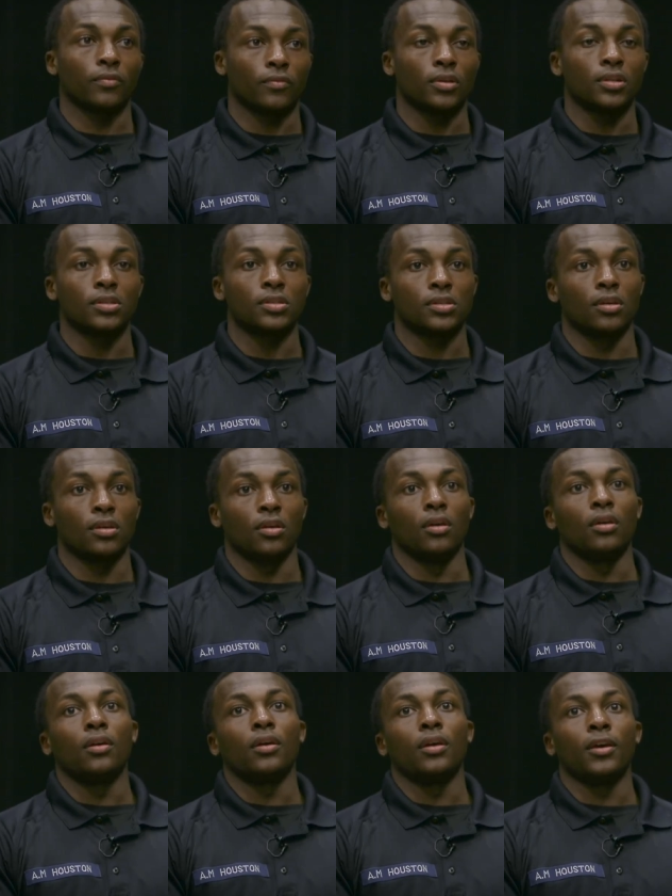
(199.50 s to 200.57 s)
and friends.
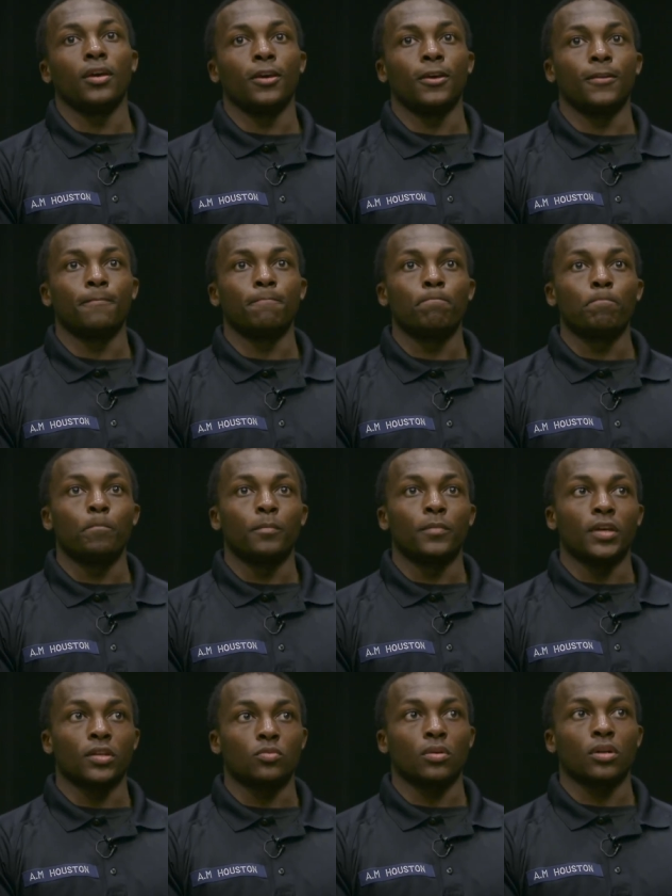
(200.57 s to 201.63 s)
And
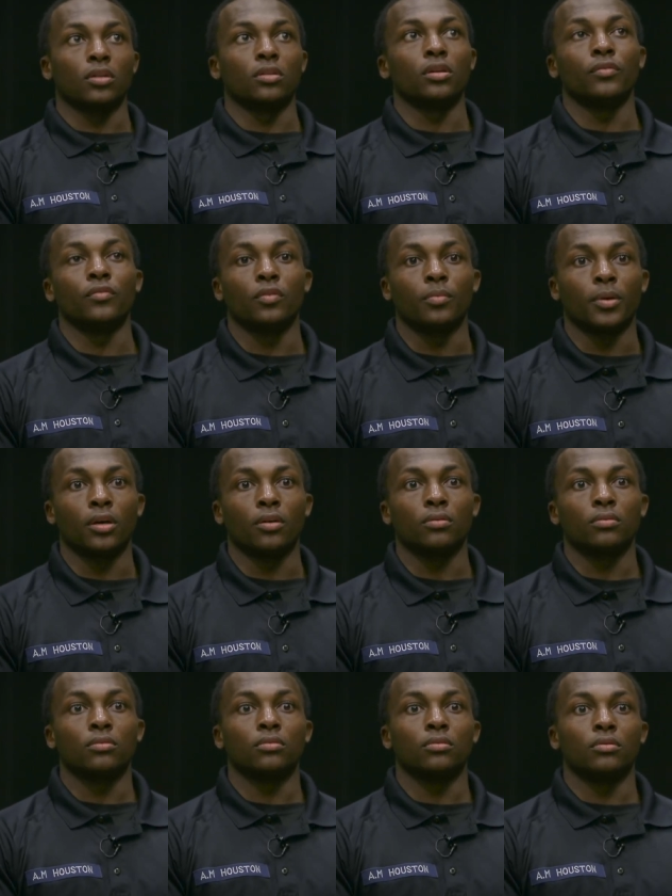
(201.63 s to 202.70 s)
that's what I loved
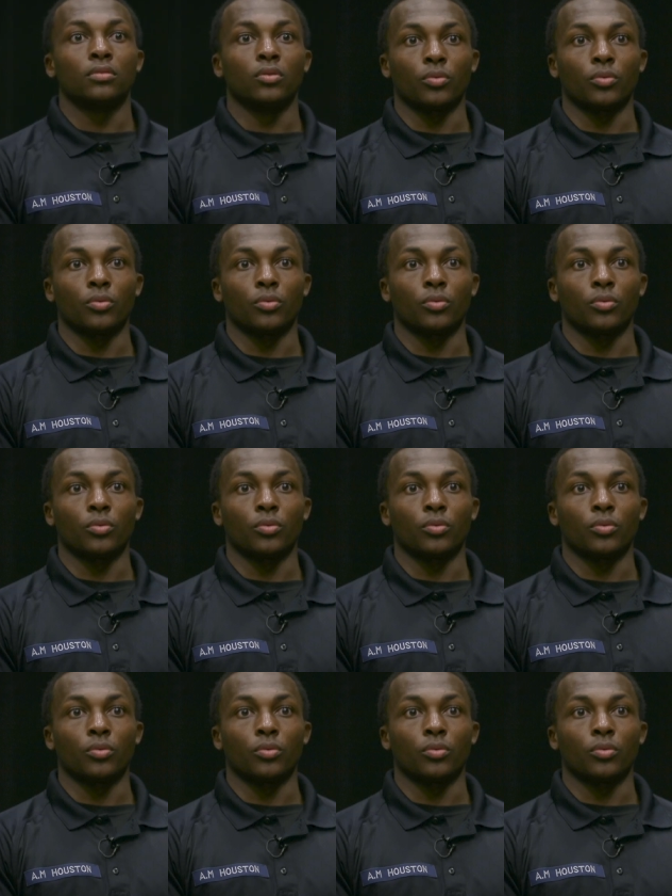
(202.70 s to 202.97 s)
about the